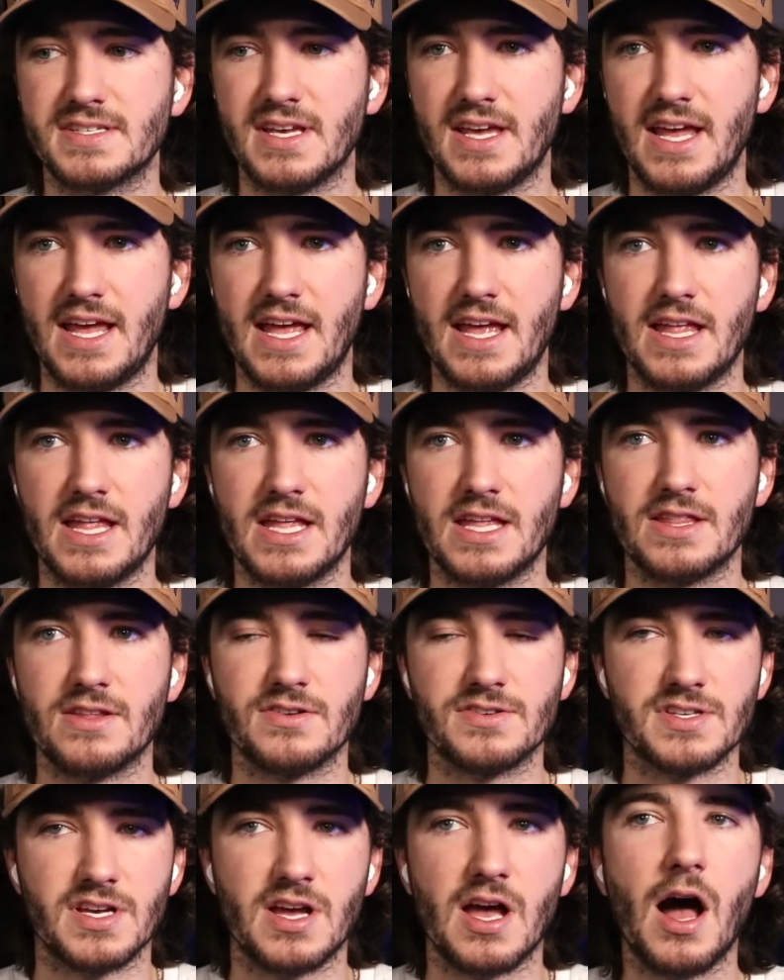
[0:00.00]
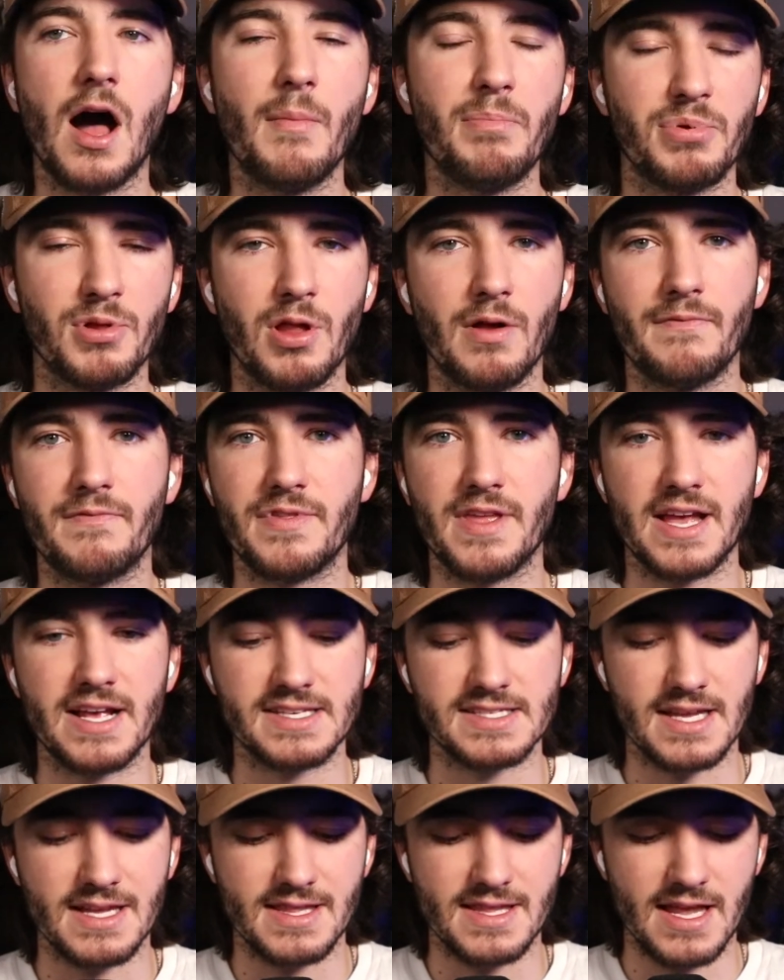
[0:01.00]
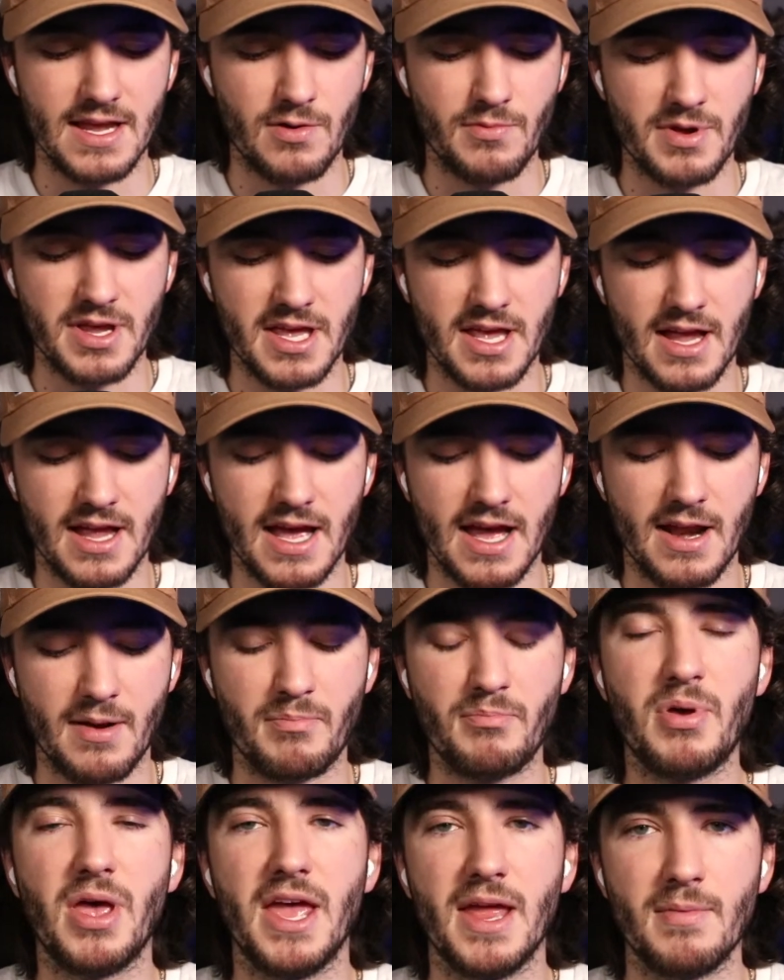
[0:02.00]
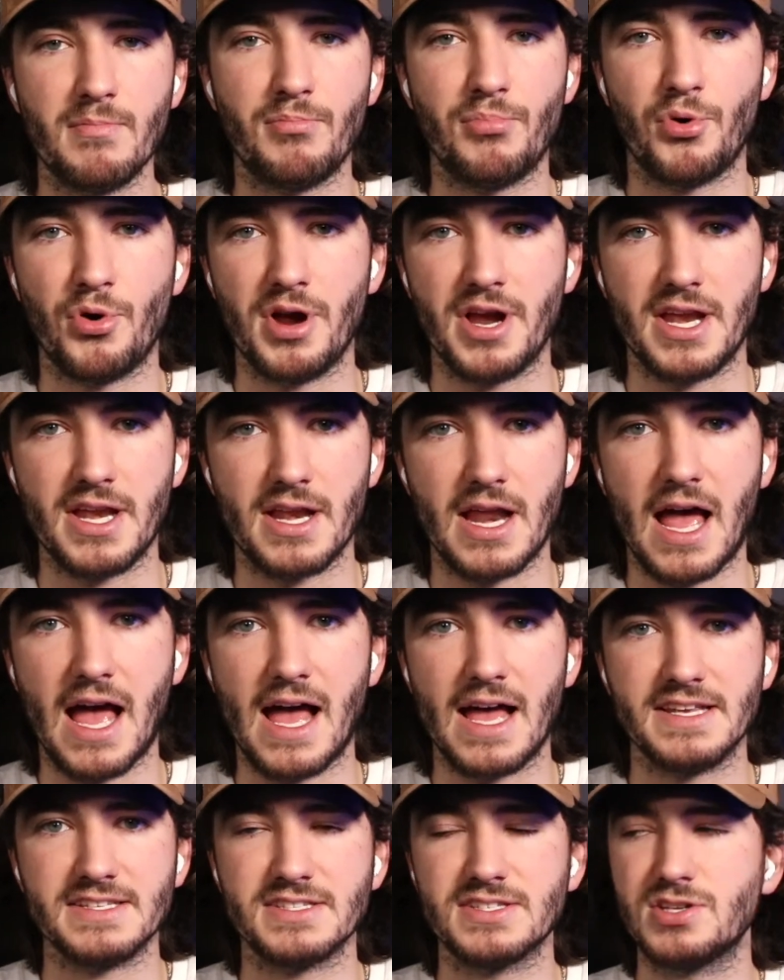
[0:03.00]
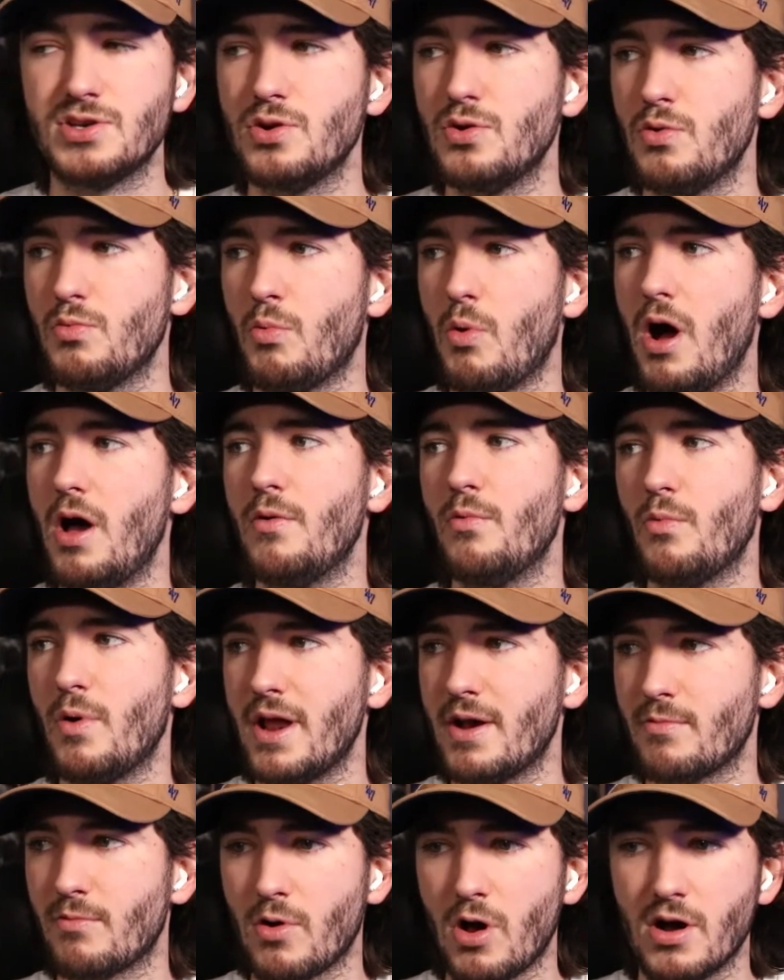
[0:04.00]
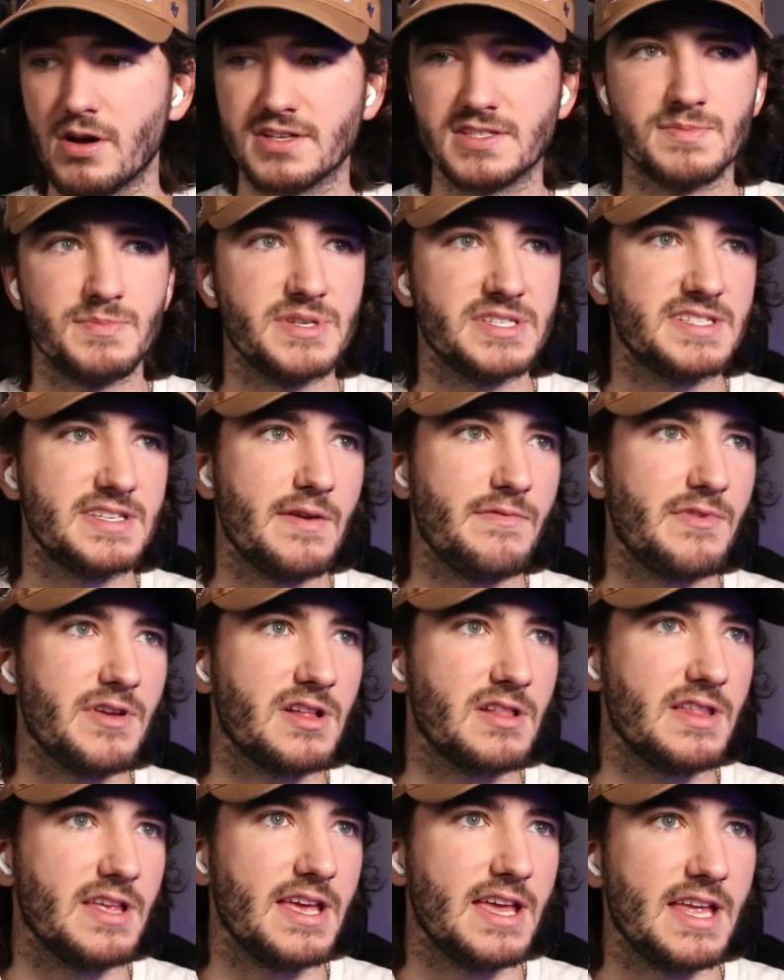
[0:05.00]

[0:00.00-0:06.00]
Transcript: and there's a couple of things I think we can kind of pinpoint as to what went wrong specifically.